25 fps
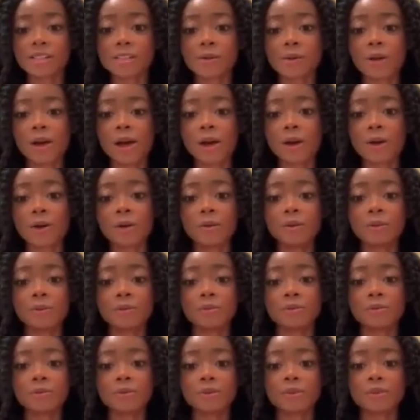So
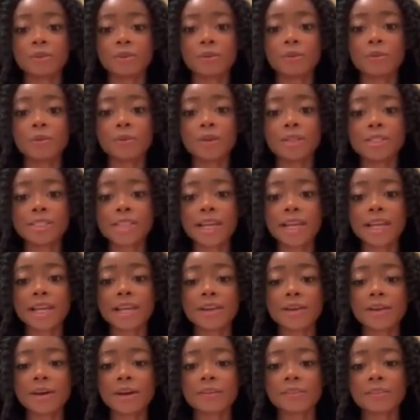I'll once I
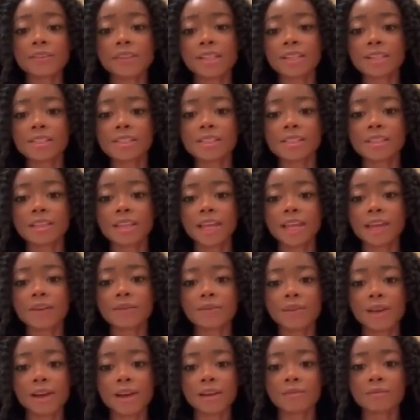get off of this in like
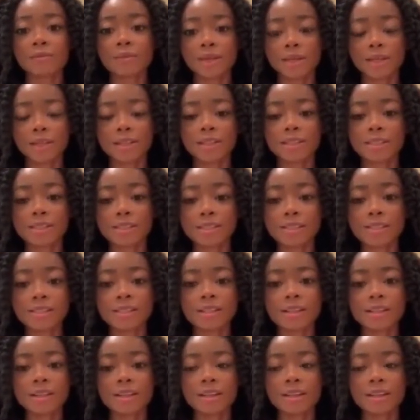five minutes,